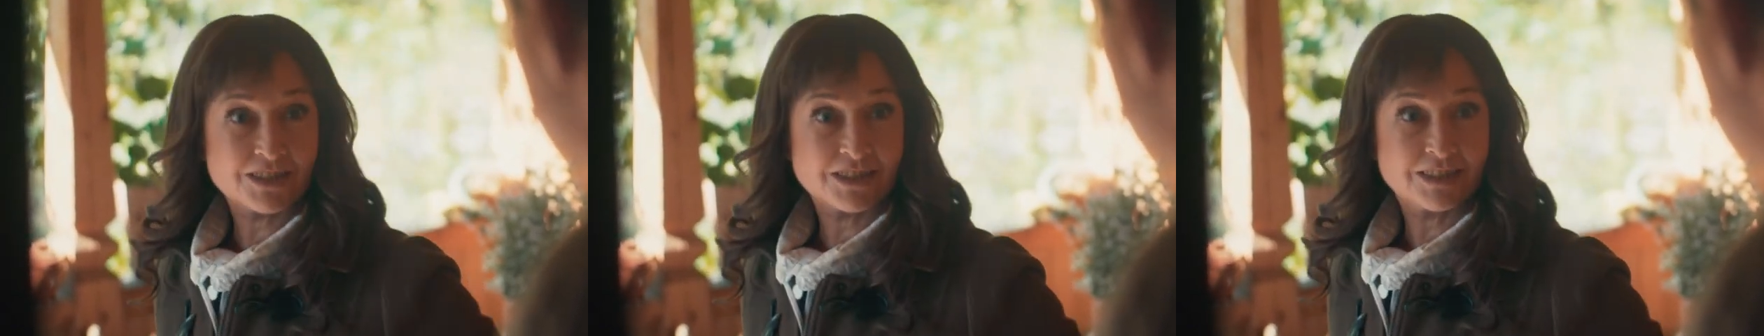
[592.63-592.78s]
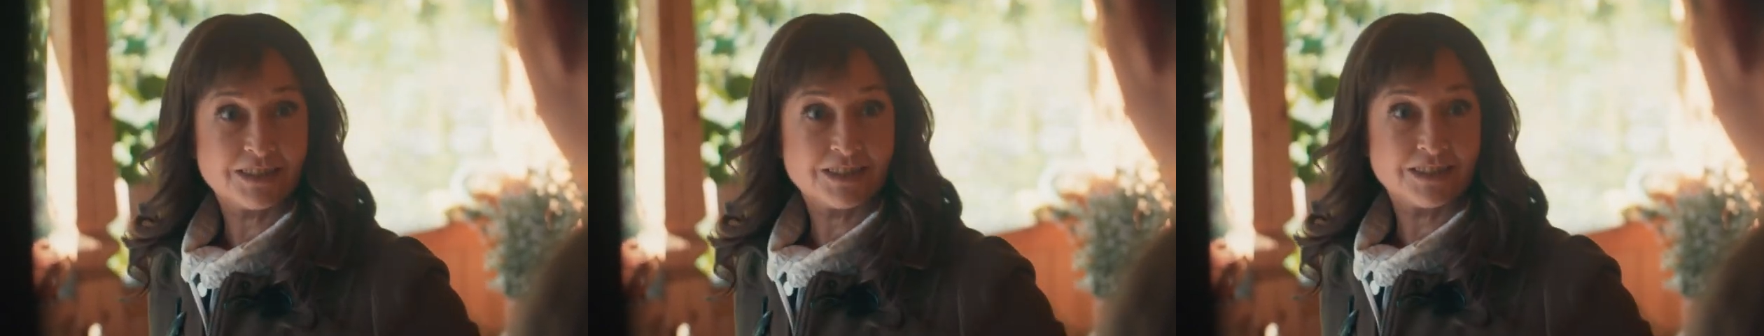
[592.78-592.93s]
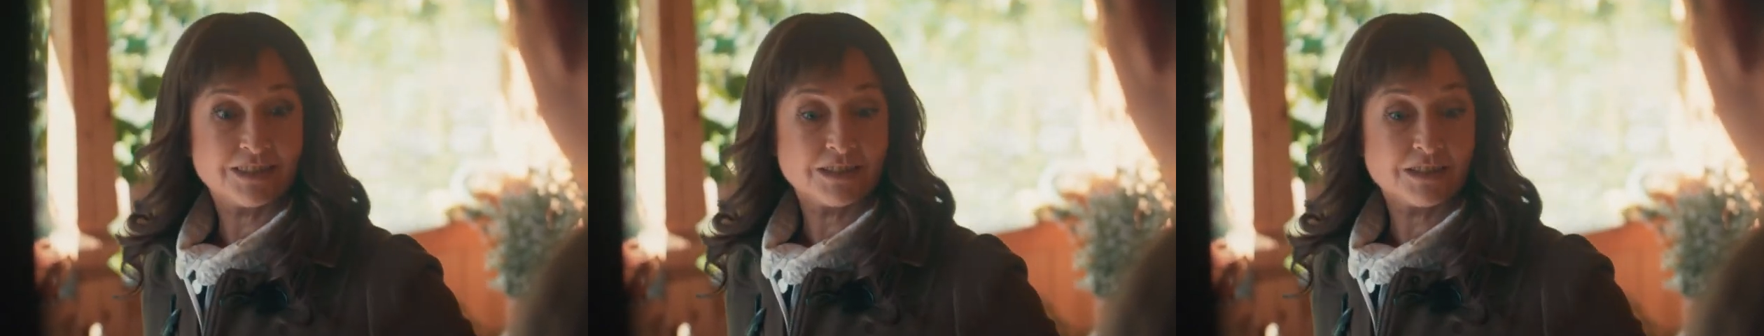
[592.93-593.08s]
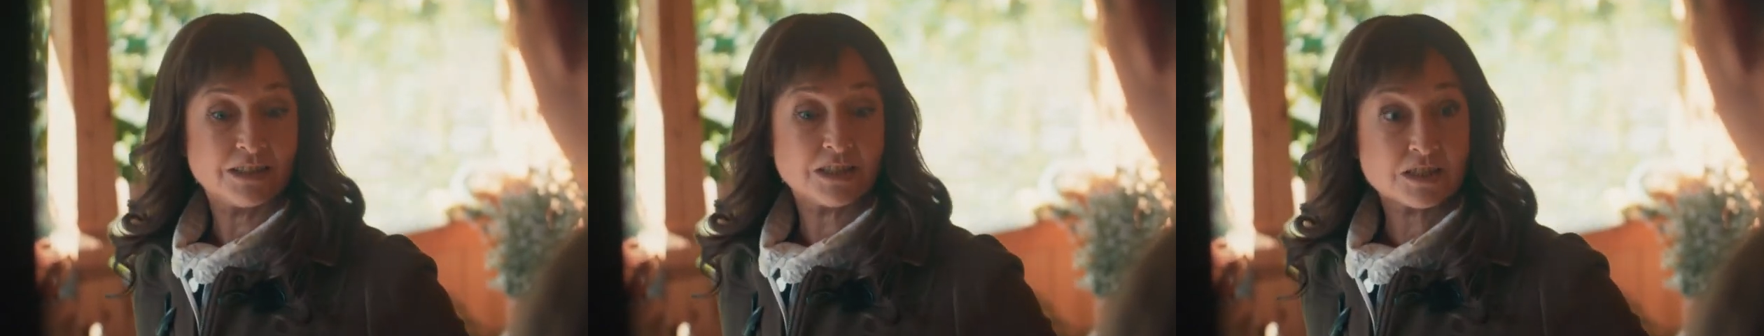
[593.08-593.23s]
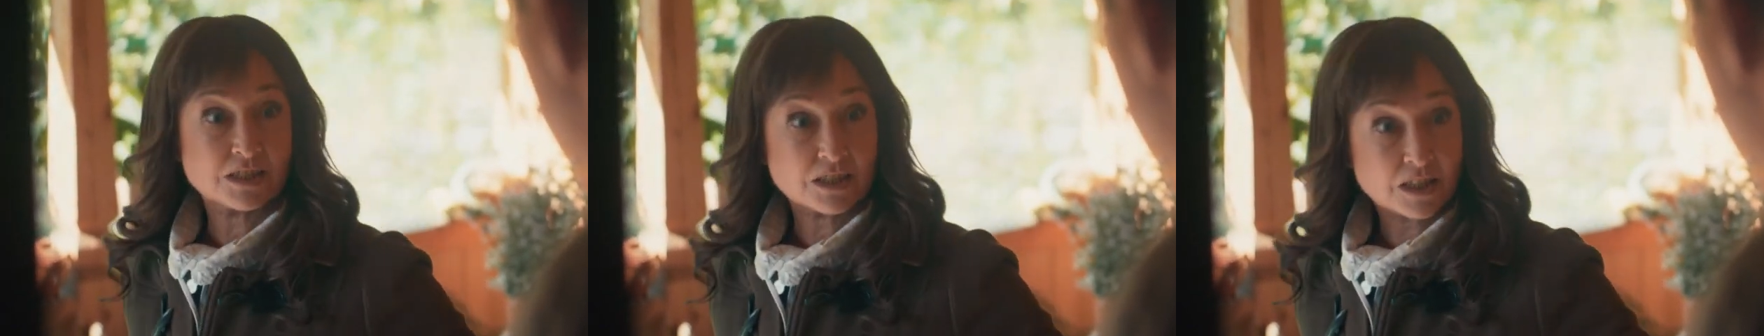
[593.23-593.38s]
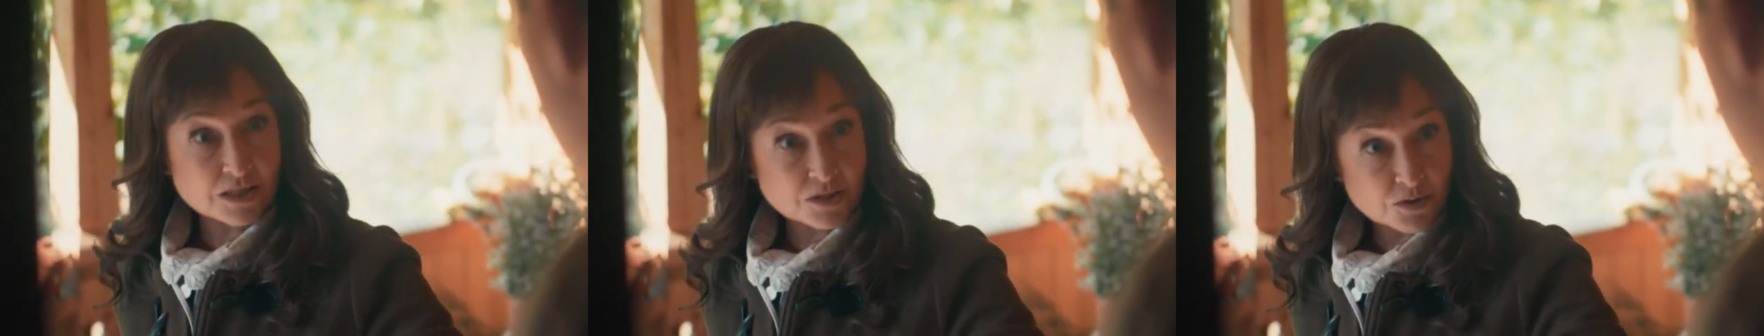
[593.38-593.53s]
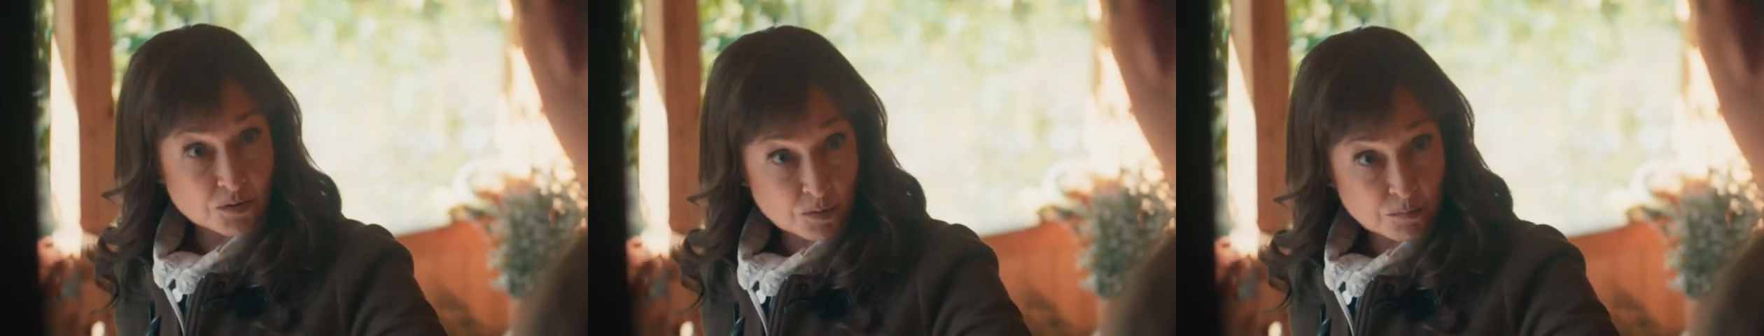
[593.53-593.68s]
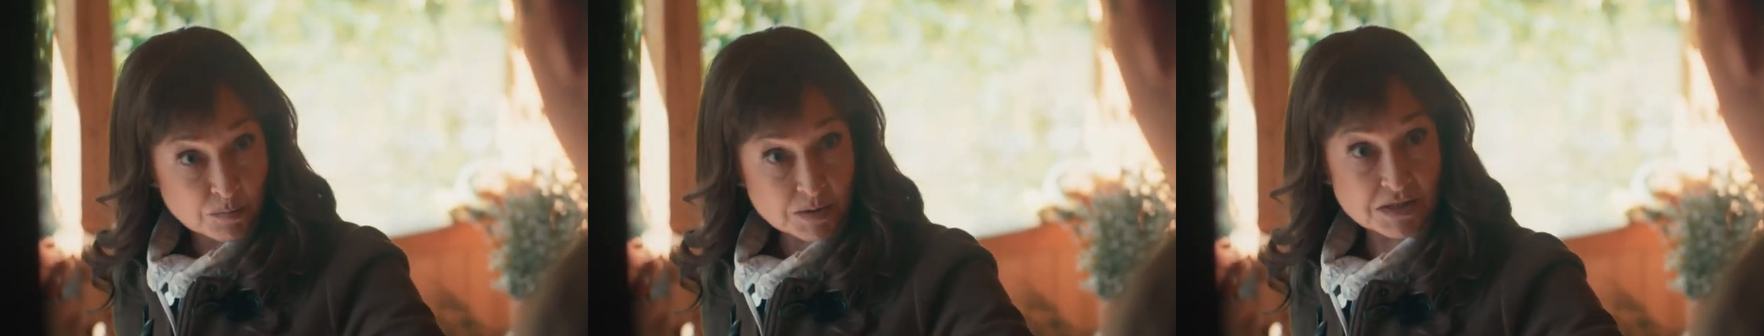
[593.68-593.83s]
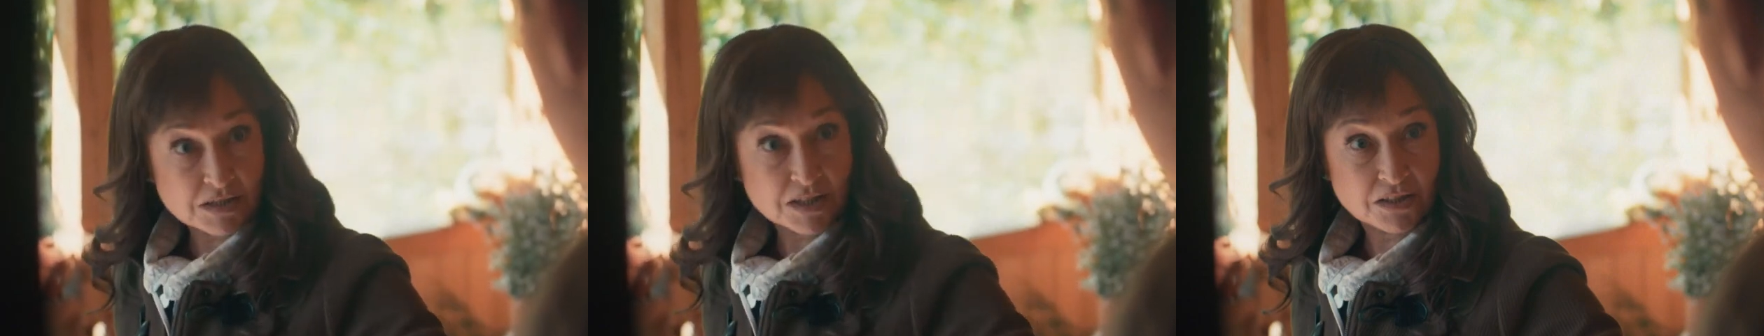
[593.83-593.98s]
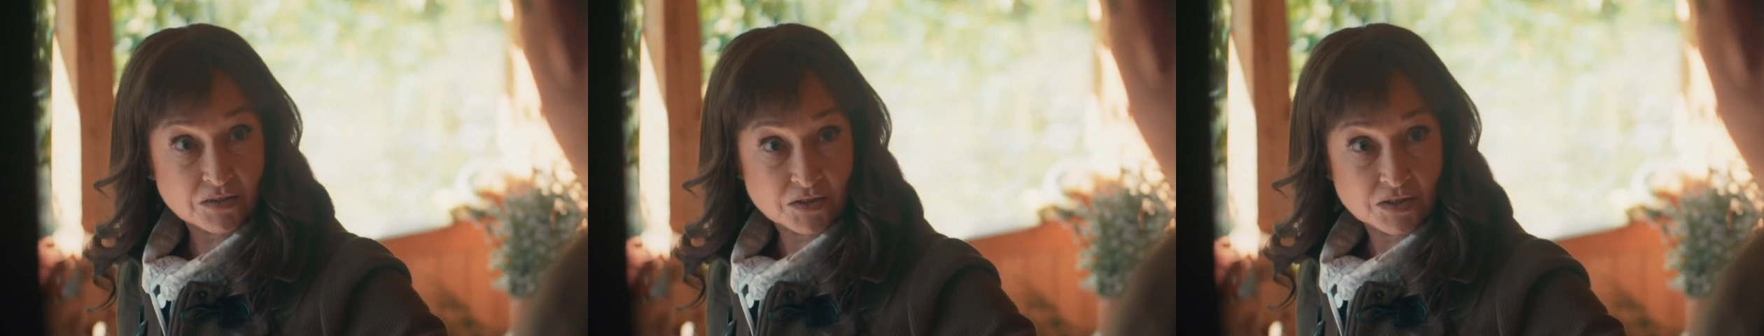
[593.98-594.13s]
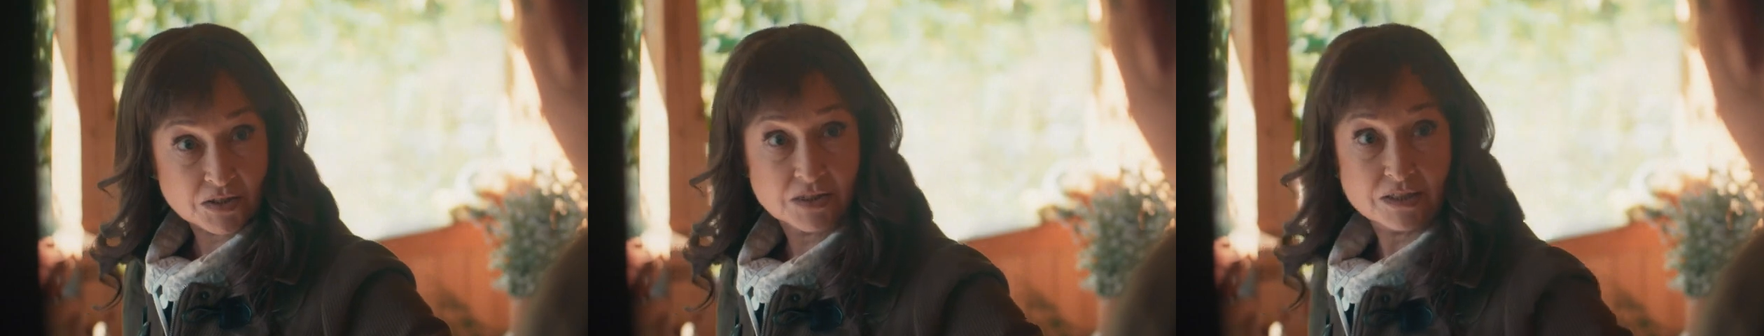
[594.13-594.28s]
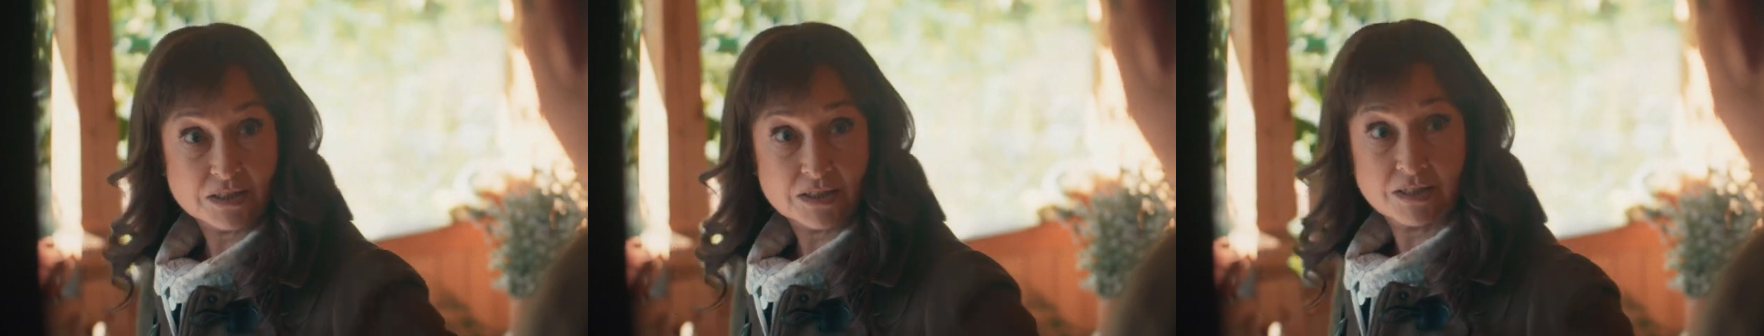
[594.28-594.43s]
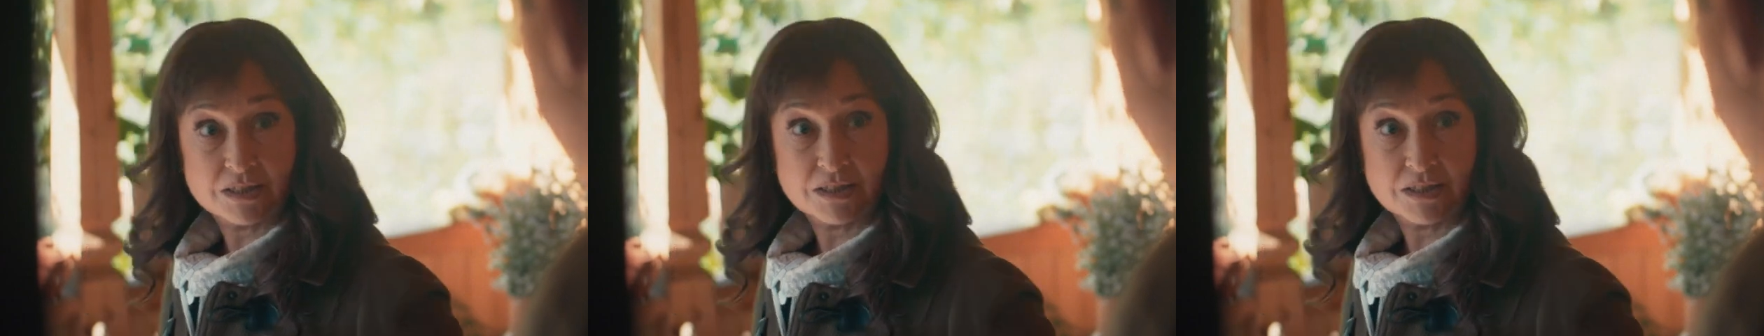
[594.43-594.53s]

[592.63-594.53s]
just stand here. I gave you the